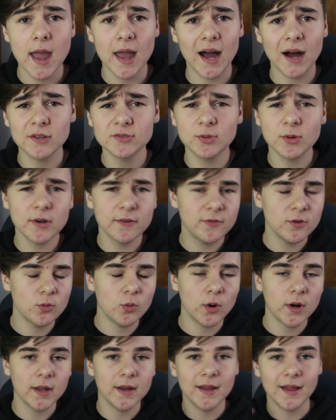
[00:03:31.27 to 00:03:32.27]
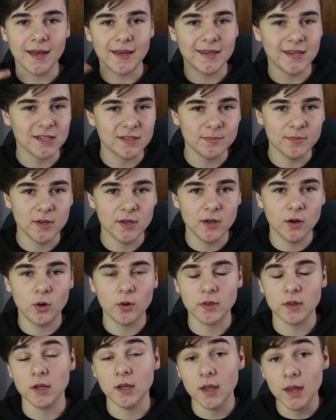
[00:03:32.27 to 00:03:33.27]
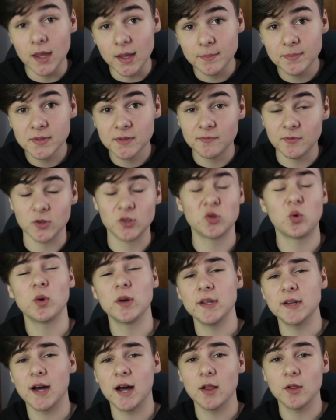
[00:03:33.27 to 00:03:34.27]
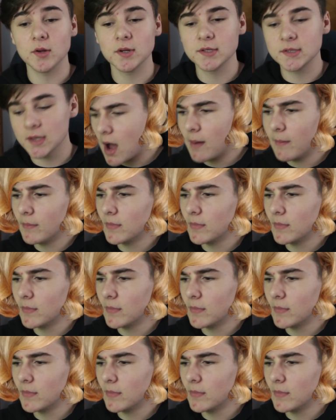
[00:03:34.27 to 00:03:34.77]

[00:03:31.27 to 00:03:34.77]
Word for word: Hey, I was wondering if you wanted to, like, kiss me on the lips for $20.